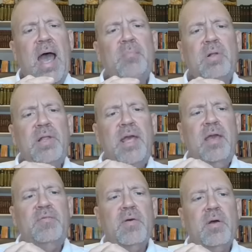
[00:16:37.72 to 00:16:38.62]
I
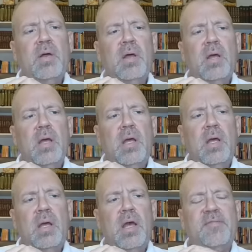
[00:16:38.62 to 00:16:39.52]
believe
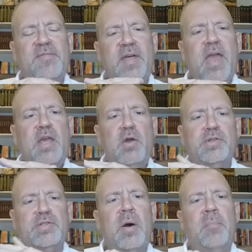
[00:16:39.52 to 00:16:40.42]
if they
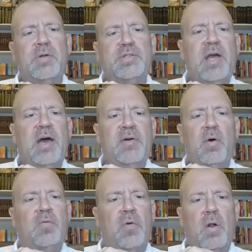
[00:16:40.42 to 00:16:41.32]
use number
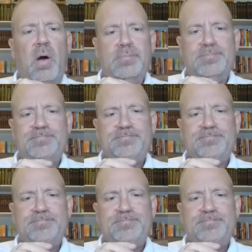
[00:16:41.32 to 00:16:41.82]
7 overall,